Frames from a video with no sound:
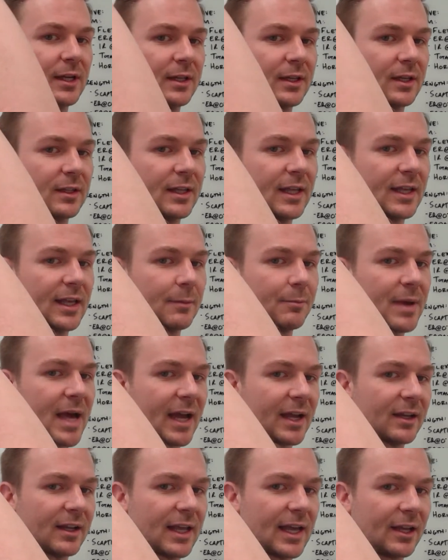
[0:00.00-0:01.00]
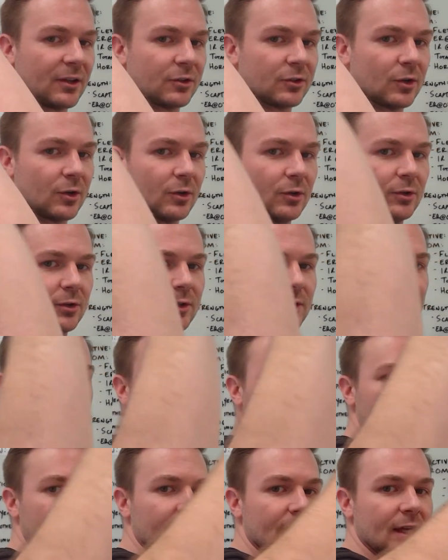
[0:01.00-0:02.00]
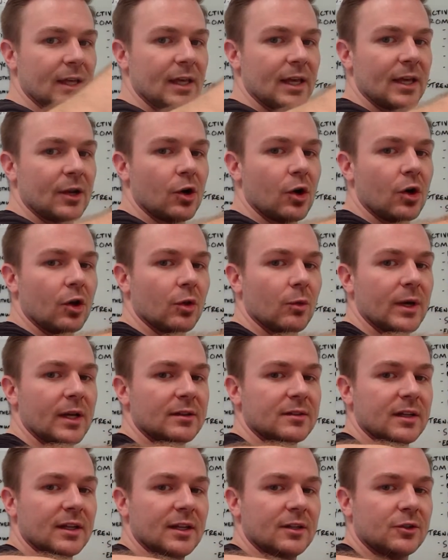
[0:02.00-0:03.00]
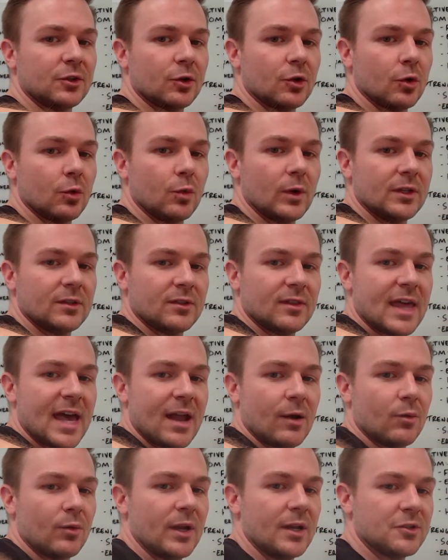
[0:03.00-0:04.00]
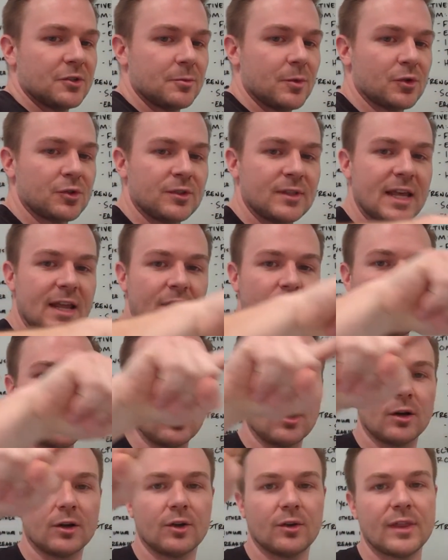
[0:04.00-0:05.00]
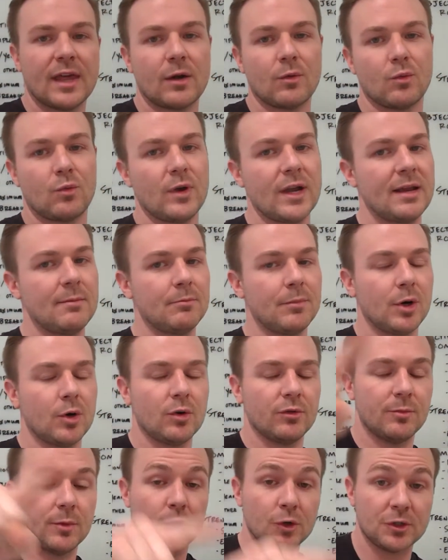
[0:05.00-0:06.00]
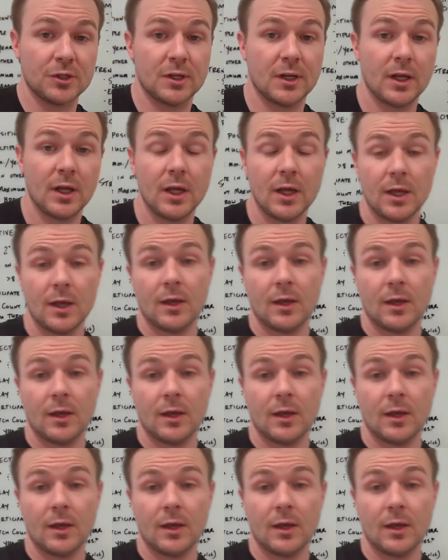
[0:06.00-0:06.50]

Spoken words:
can they get back into external and all the way into internal? What's that range of motion, that arc or that rainbow of motion?